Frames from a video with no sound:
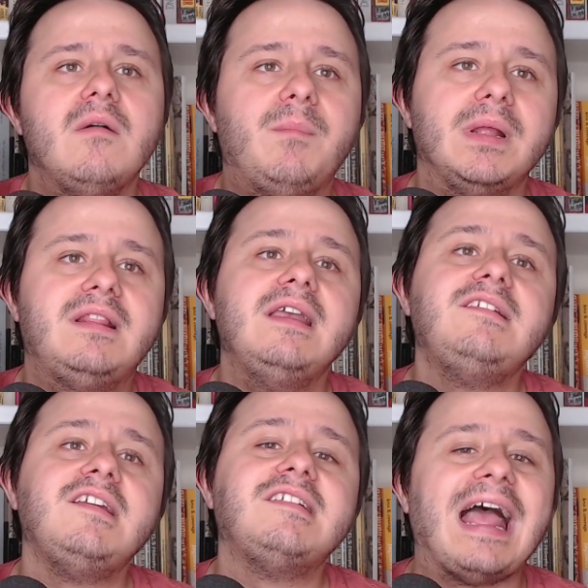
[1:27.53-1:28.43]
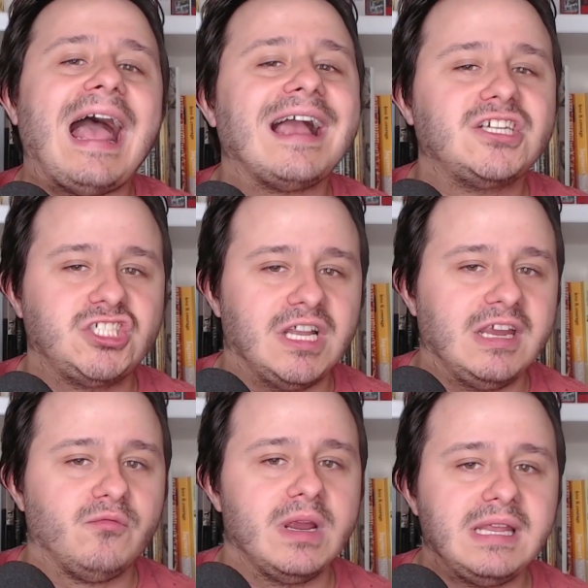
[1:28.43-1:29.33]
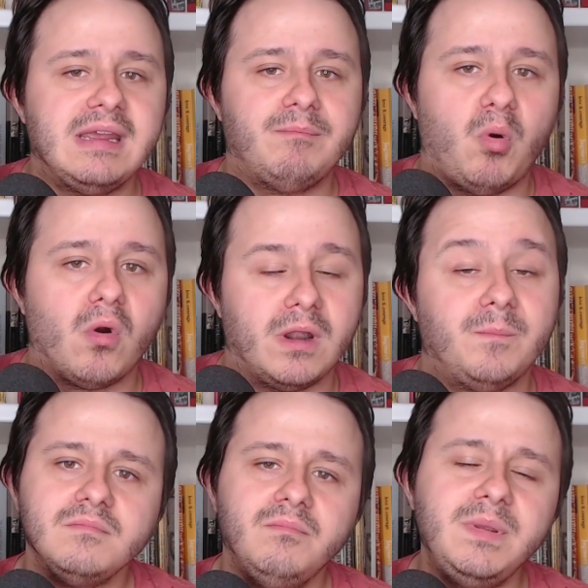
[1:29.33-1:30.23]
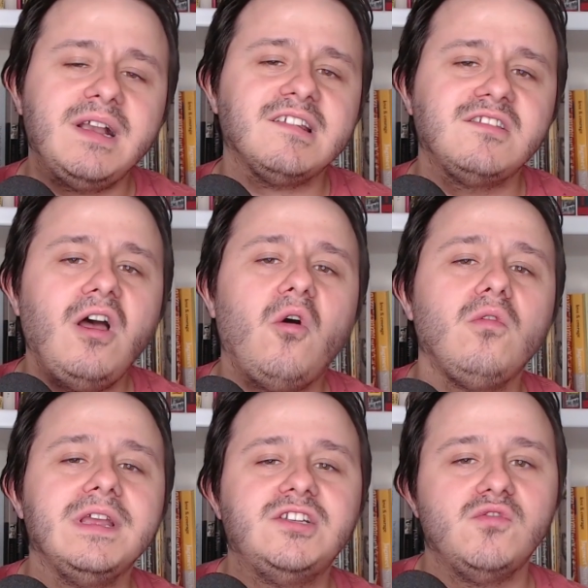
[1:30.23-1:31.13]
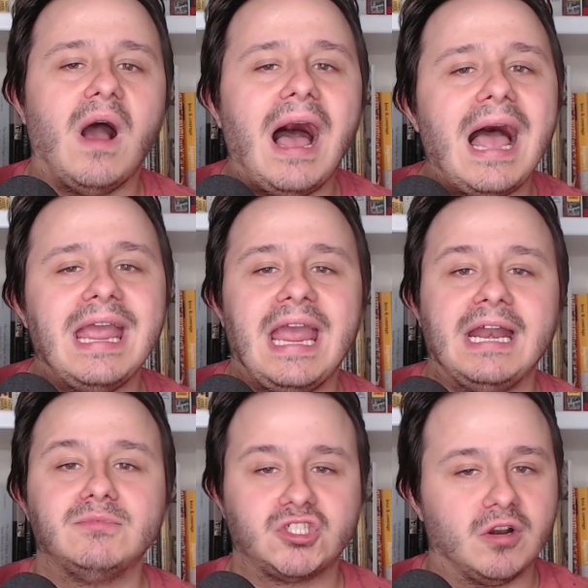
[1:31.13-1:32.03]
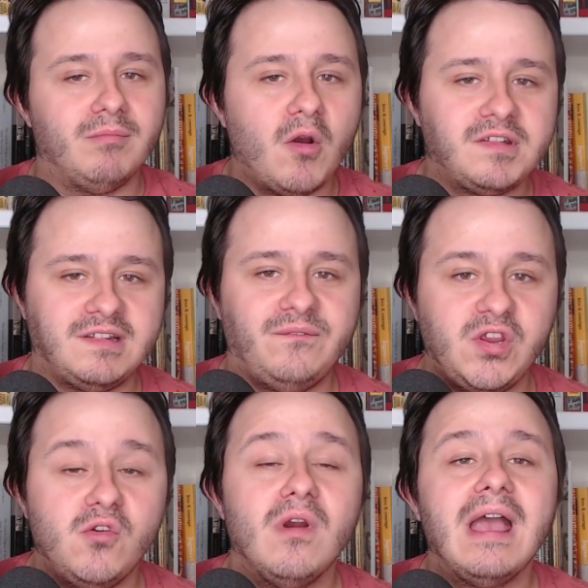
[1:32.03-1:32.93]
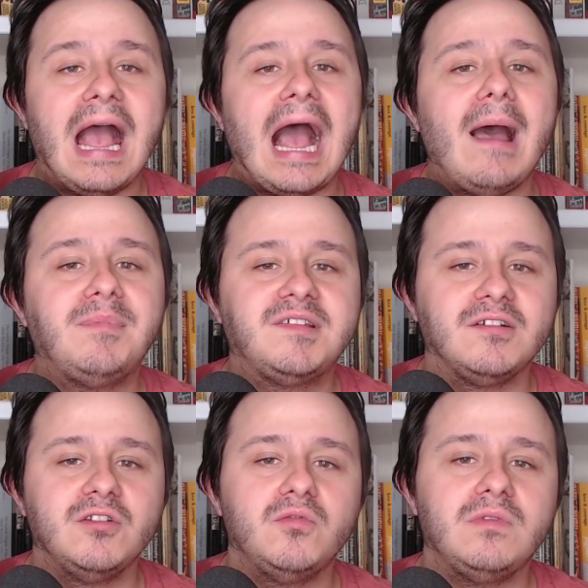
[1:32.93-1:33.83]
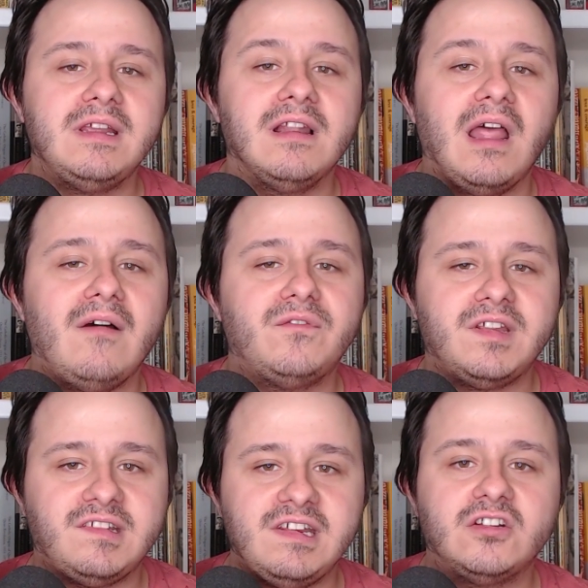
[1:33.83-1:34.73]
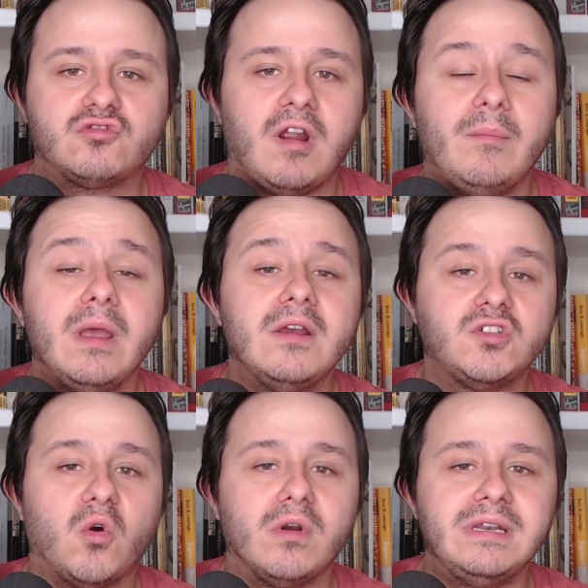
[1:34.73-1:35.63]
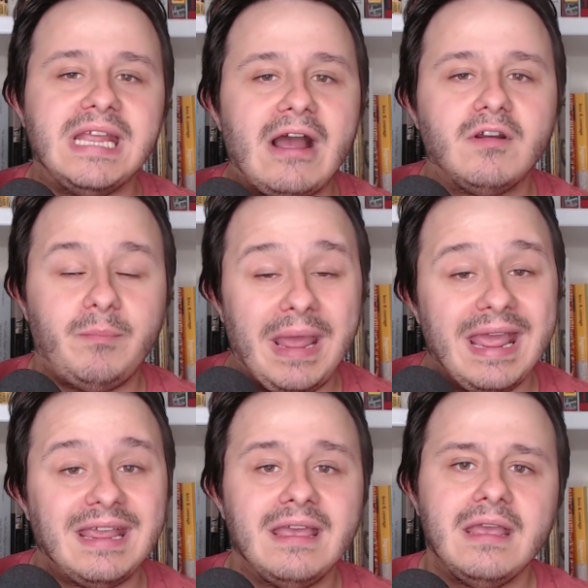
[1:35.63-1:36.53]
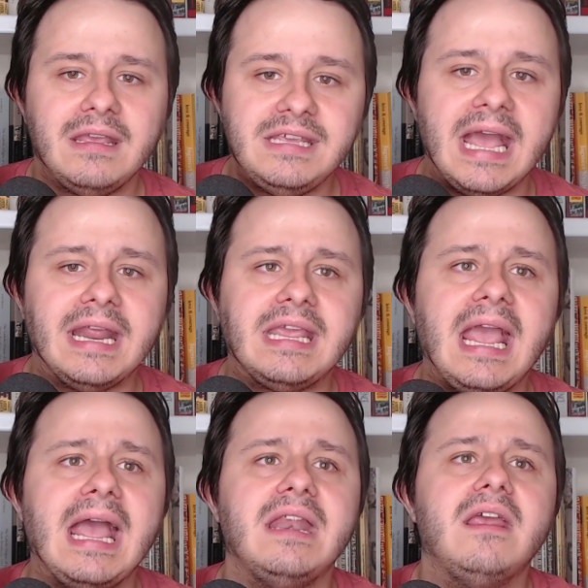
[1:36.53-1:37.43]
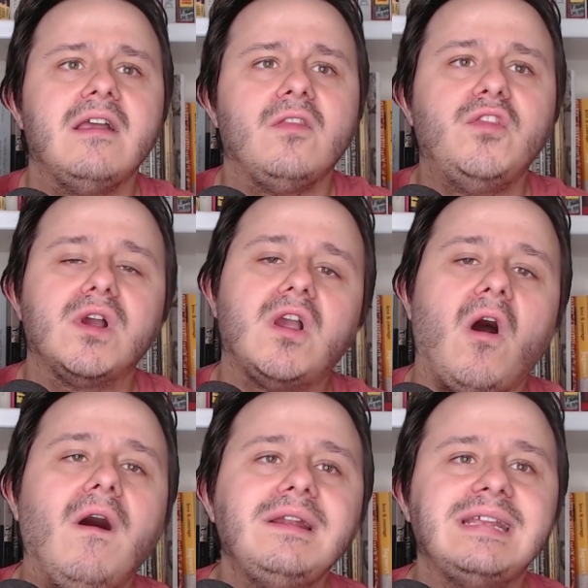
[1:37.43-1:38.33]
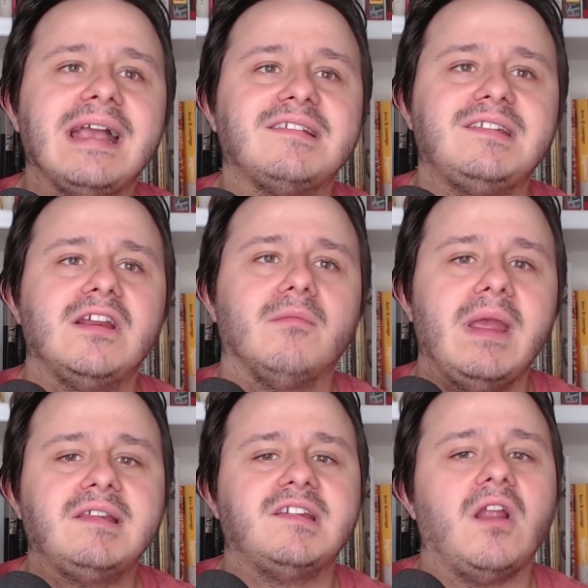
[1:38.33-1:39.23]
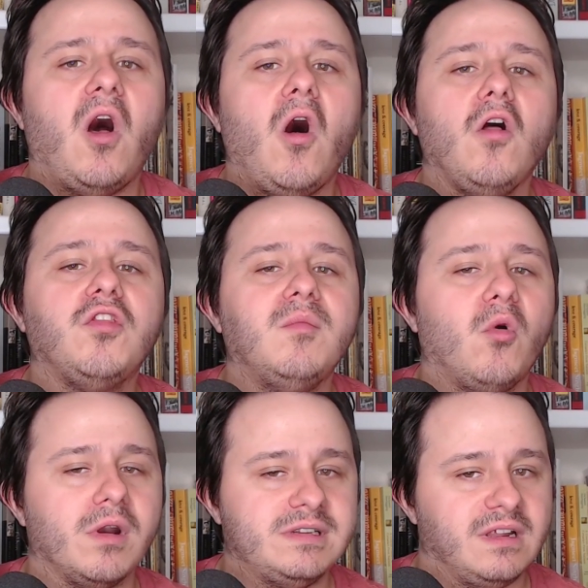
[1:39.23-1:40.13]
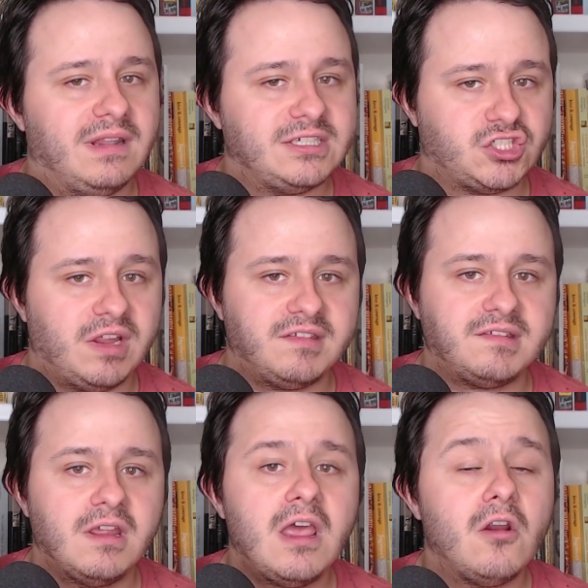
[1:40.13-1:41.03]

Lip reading: But this is actually really important because not only do I, and I'm sure most of you, absolutely love to see Trump torn down a peg, yet again, the context here makes it all the more delicious.